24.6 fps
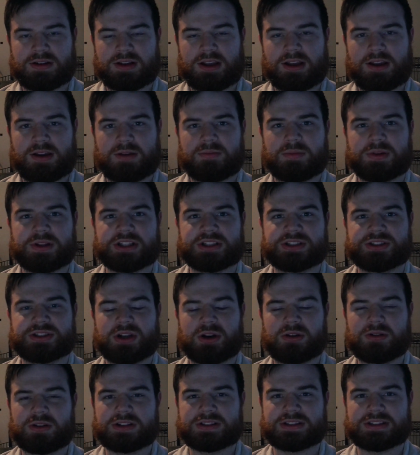but the
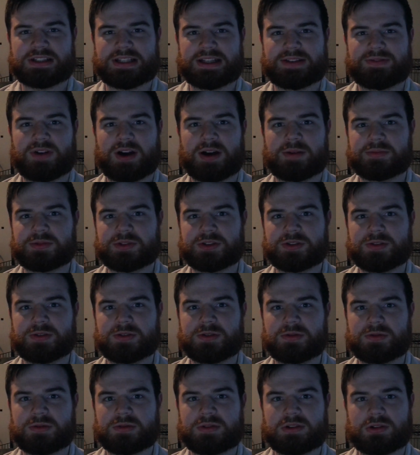show doesn't live up
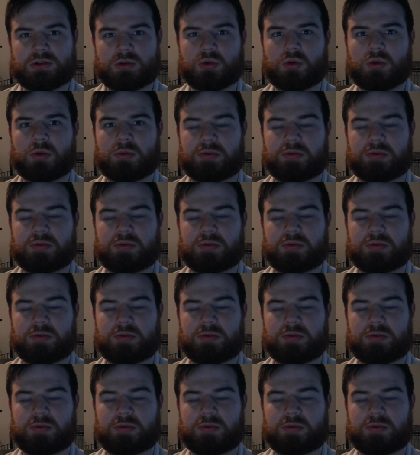to the cool